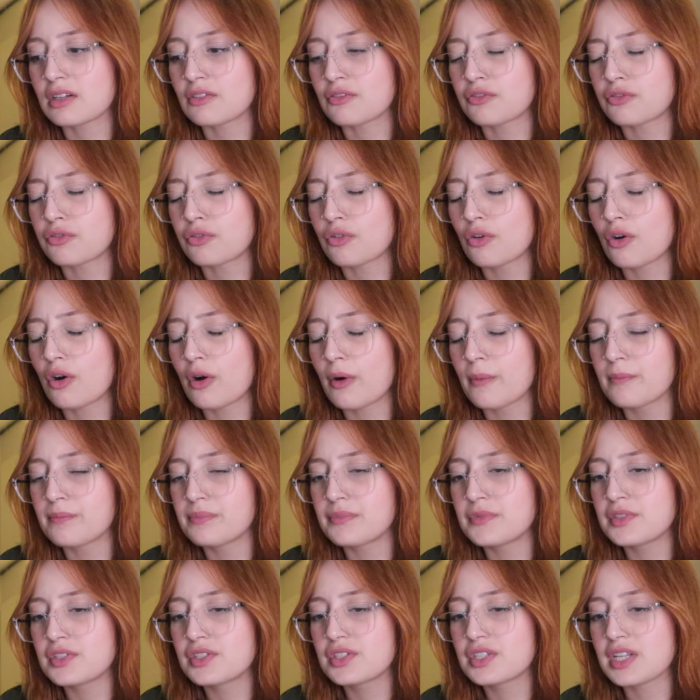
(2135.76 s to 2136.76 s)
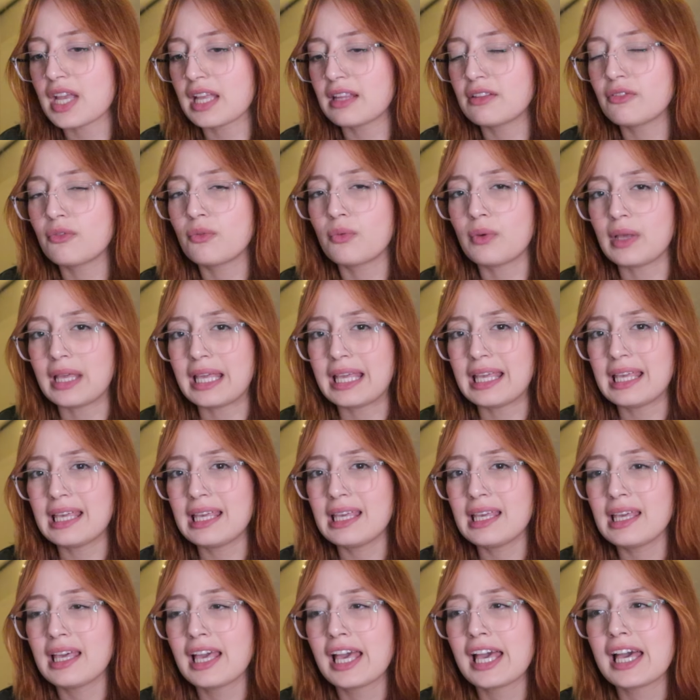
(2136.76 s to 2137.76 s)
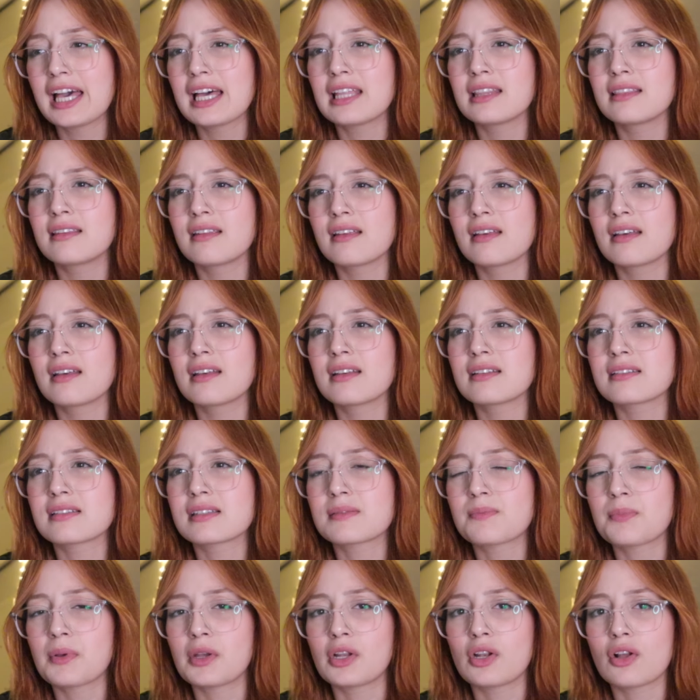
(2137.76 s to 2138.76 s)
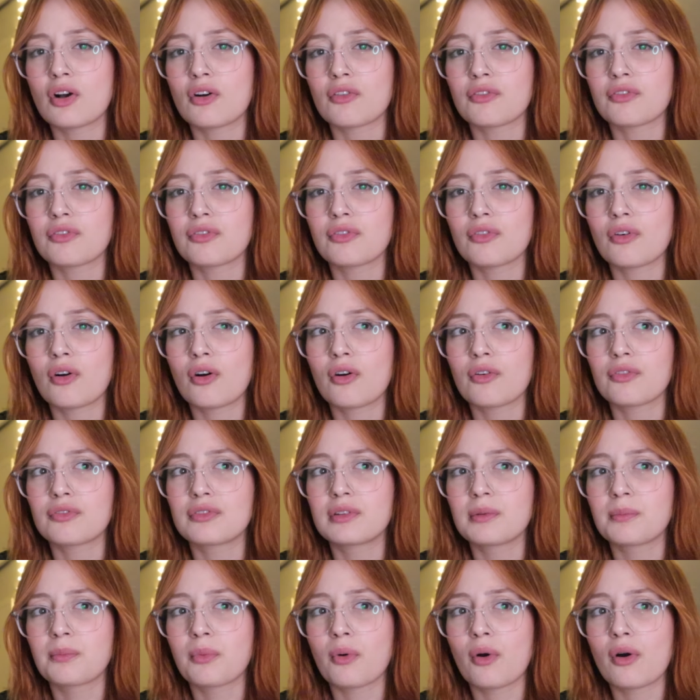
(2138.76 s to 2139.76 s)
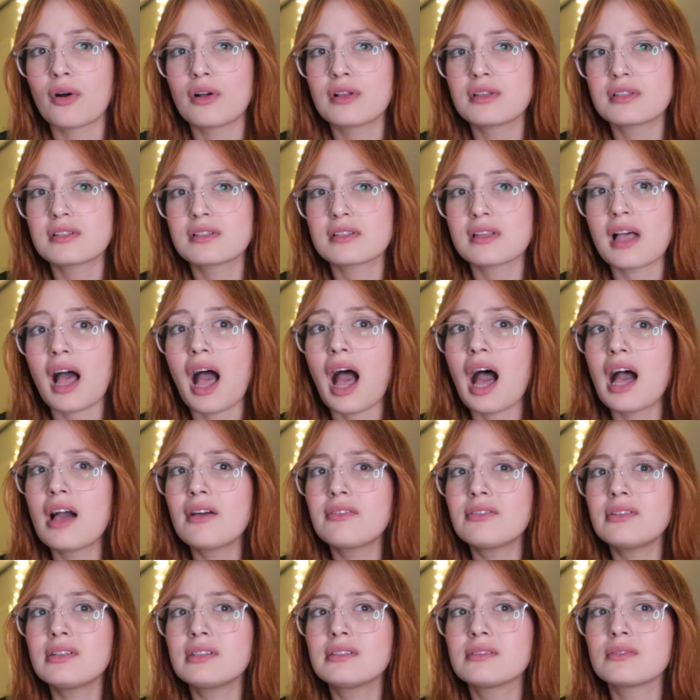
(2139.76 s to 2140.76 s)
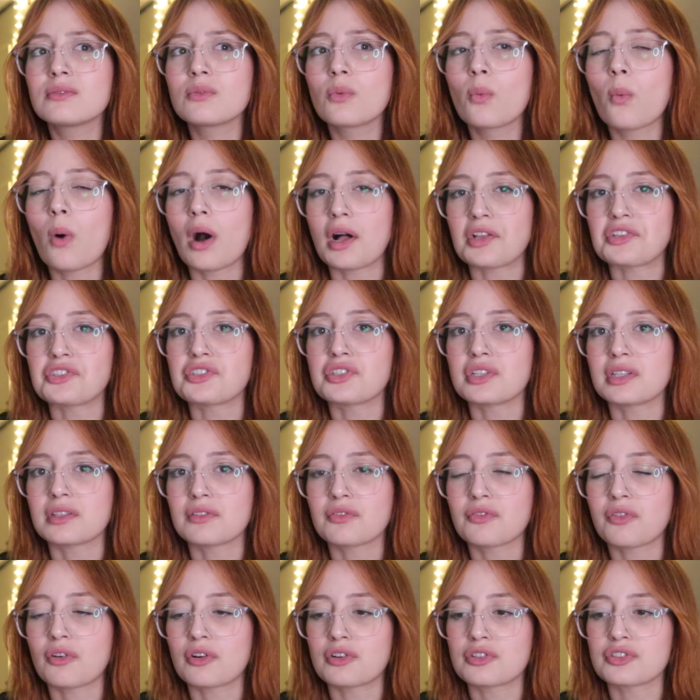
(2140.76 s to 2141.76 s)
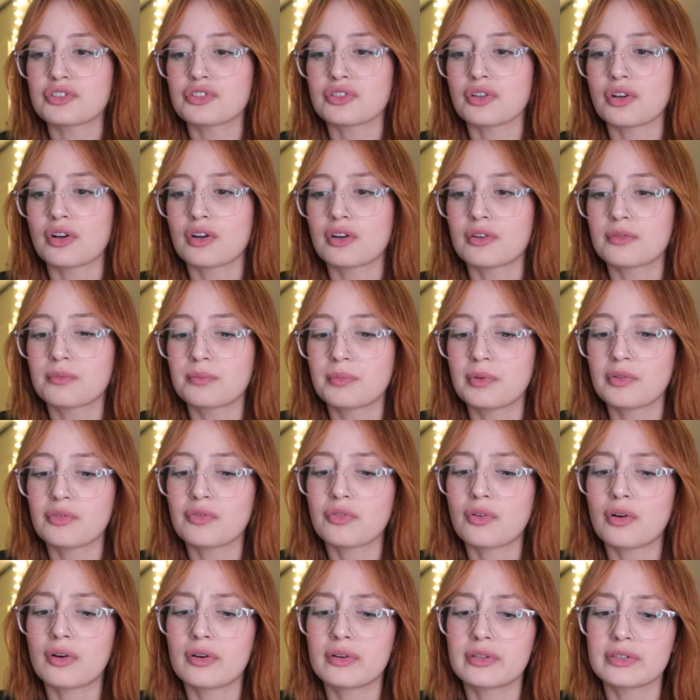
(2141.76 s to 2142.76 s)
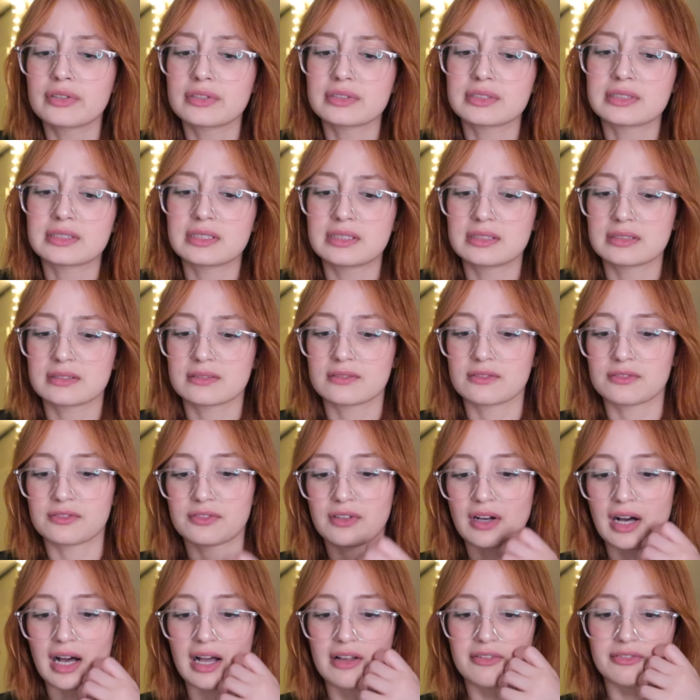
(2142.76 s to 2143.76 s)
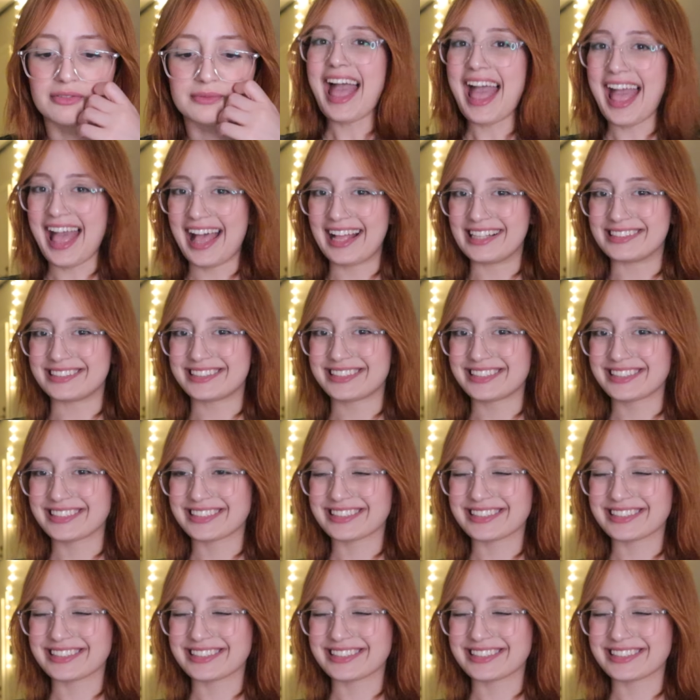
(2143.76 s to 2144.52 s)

are from gen v the spin-off of the boys i will watch it for sure before the season 5 and